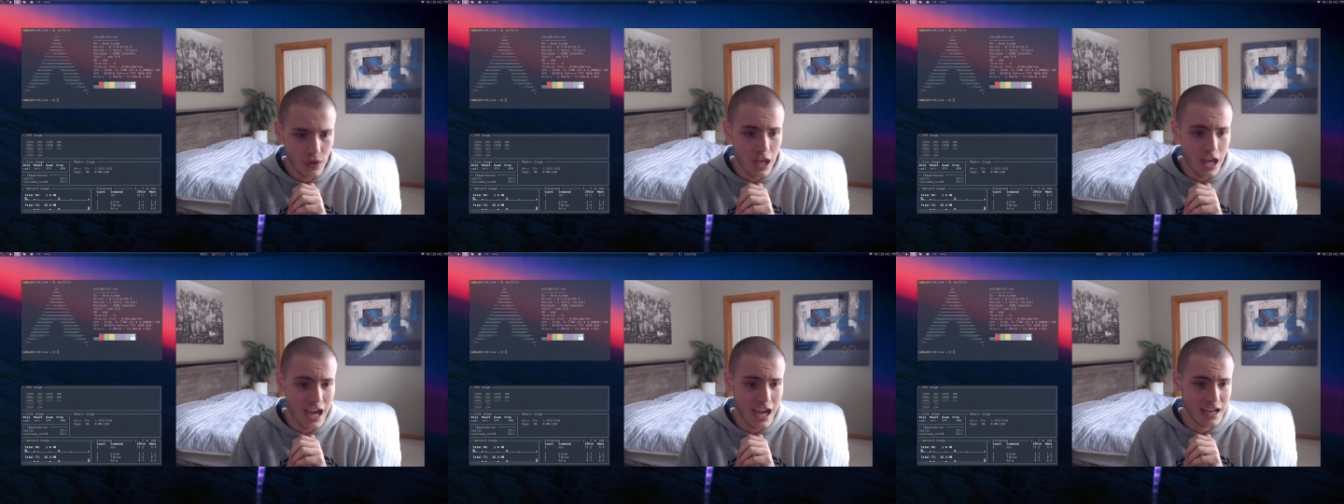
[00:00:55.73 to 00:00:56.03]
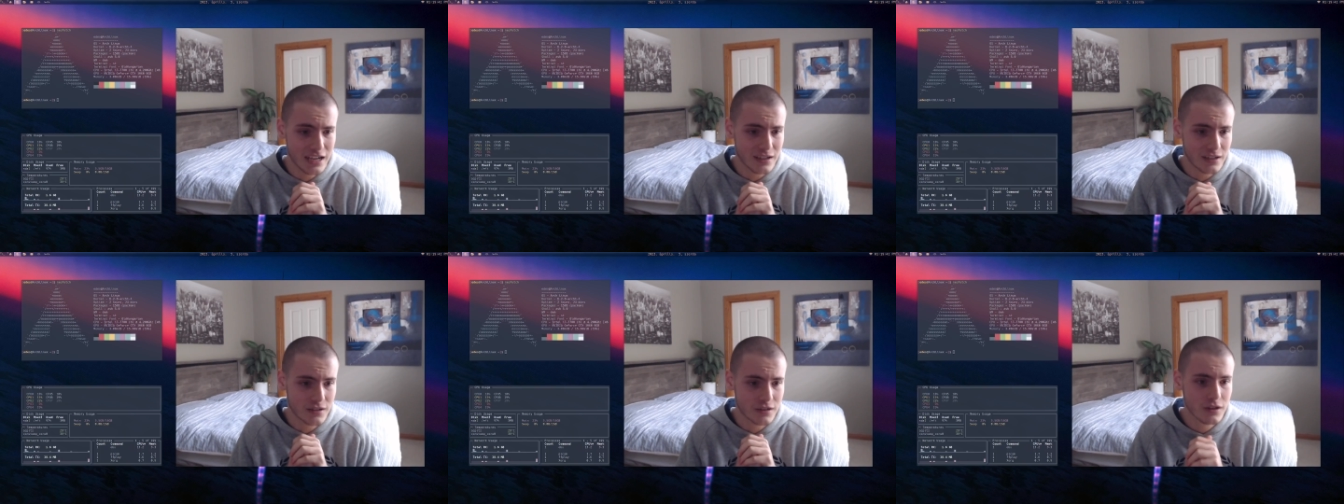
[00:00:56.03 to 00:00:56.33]

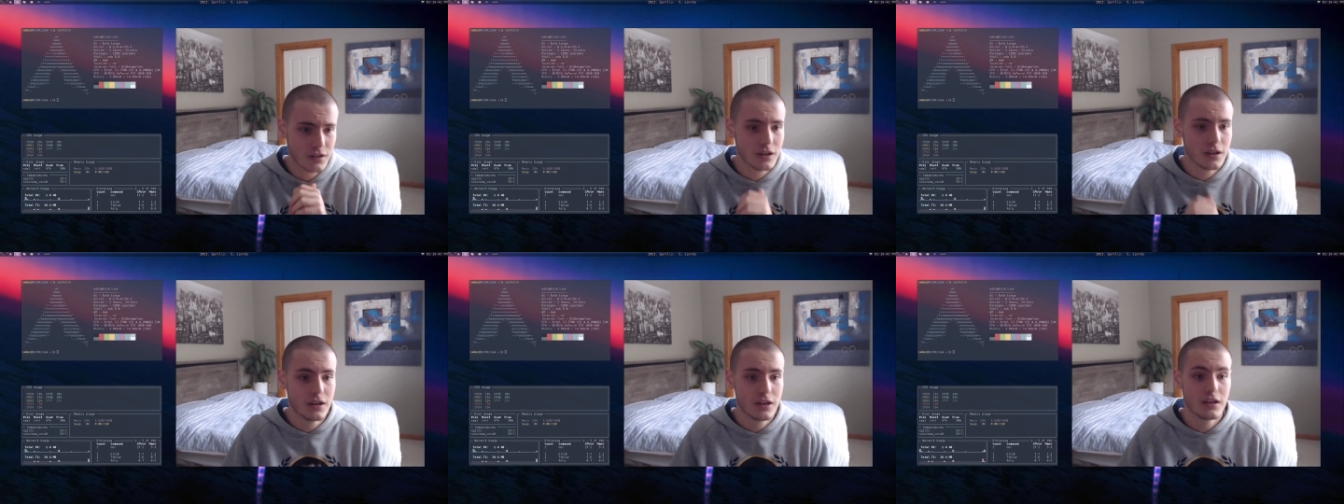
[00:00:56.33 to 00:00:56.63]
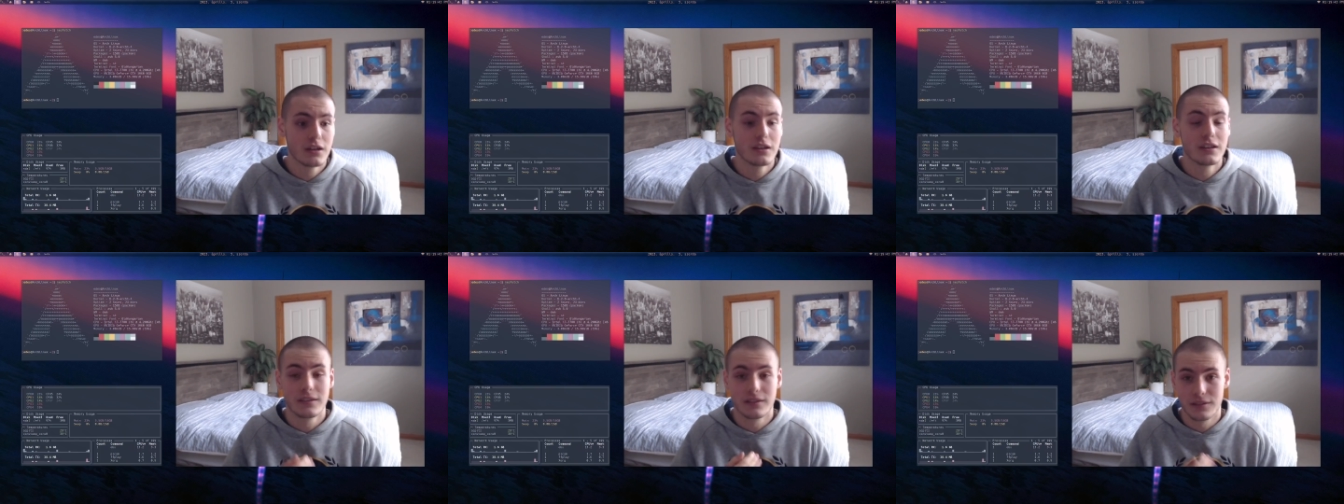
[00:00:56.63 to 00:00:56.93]
And
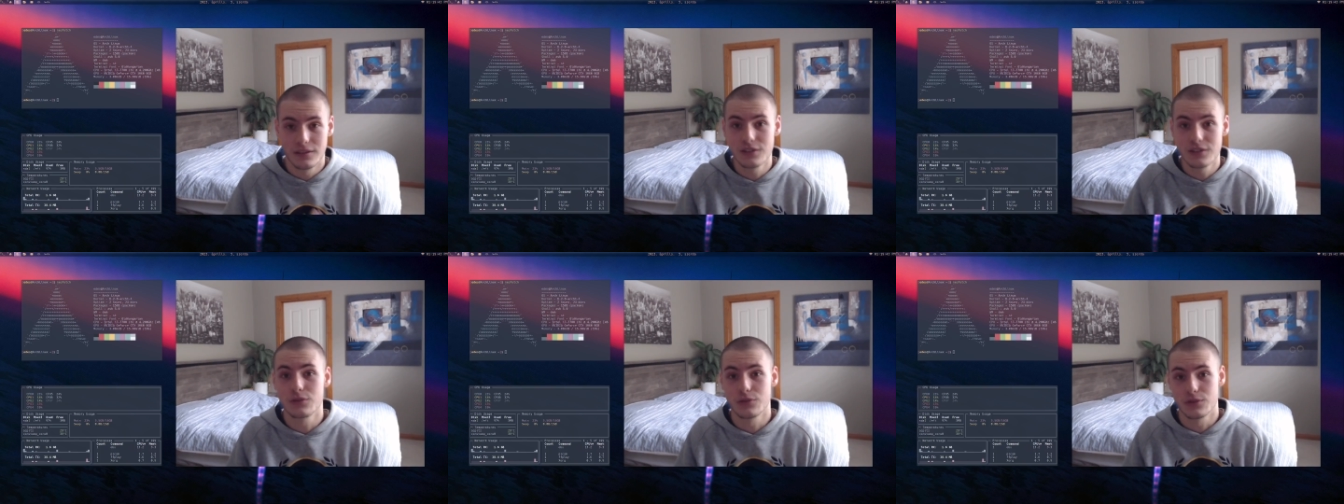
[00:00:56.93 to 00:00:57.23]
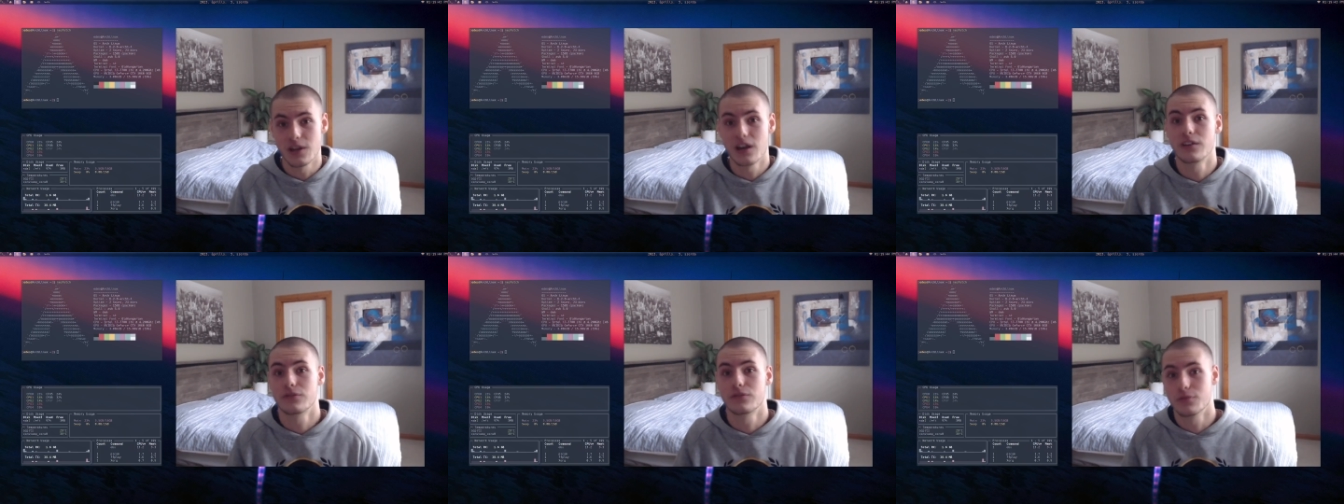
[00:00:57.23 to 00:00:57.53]
this was
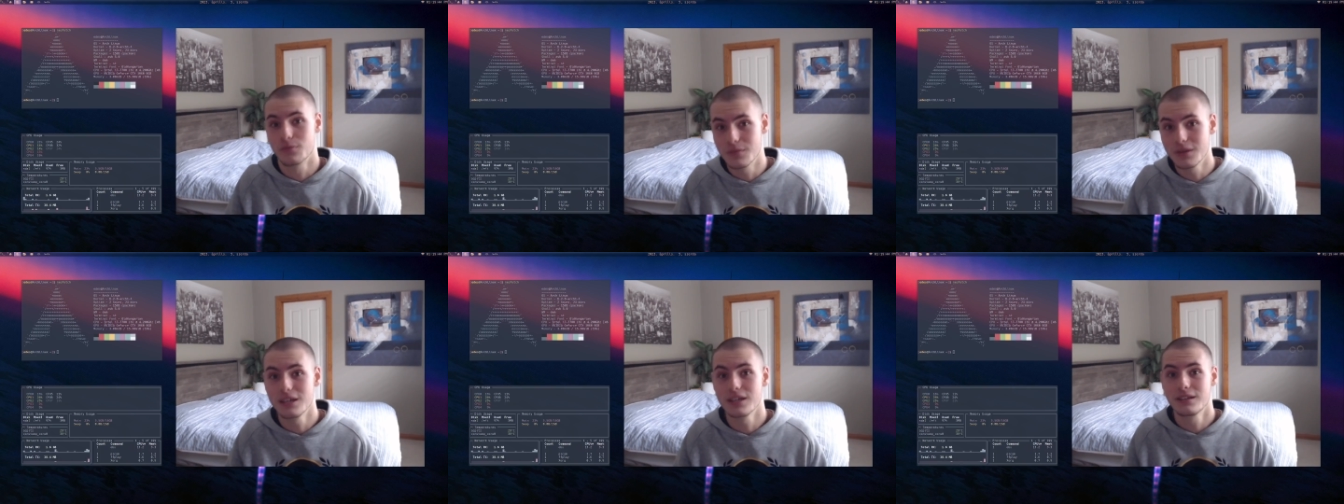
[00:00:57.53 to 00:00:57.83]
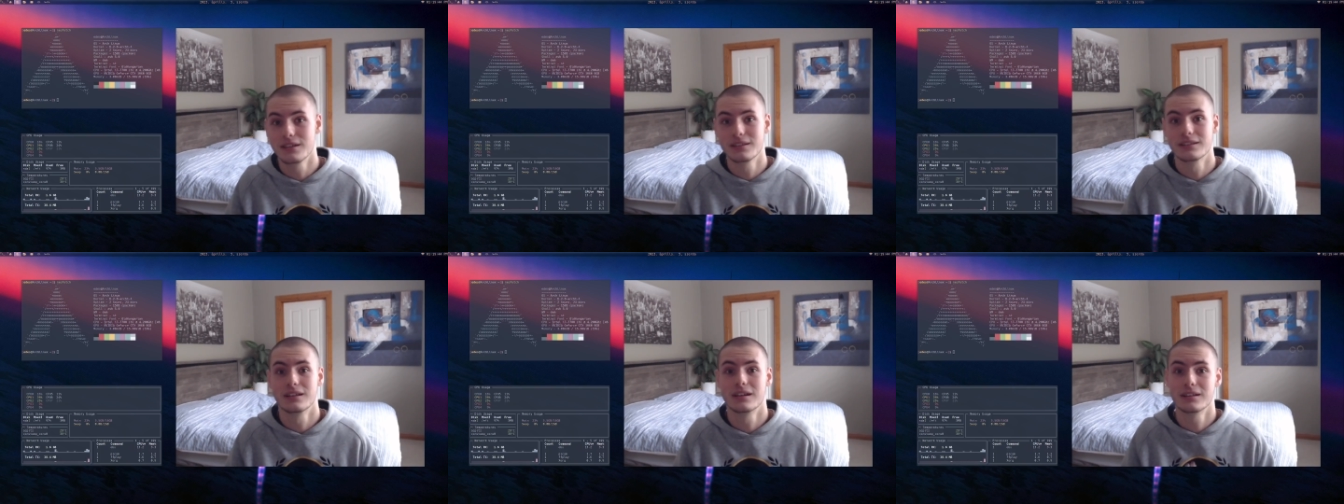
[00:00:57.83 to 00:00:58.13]
hard for me
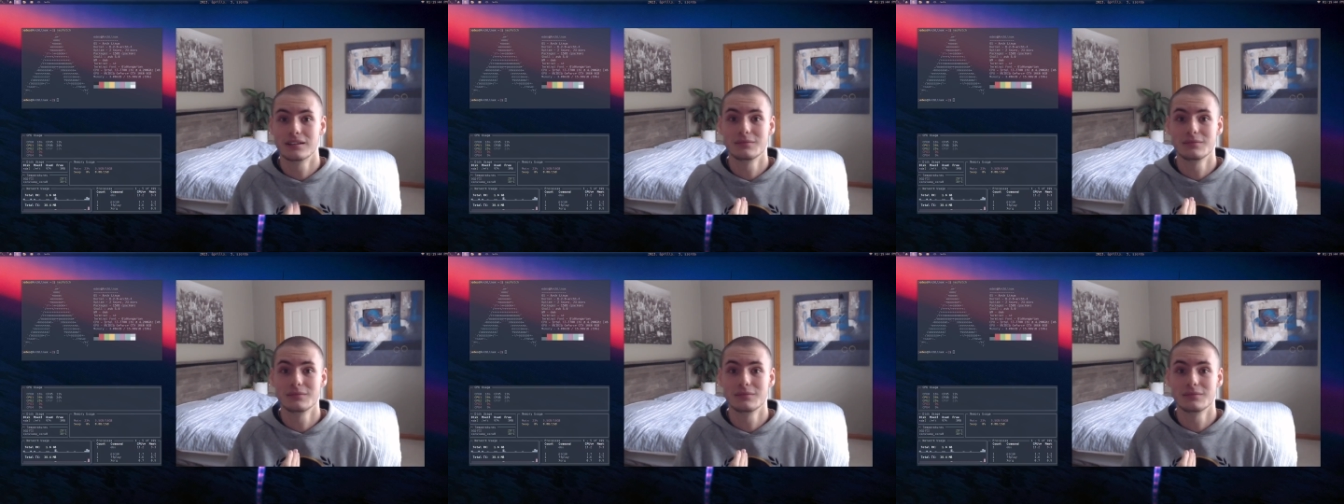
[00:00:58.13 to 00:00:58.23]
like,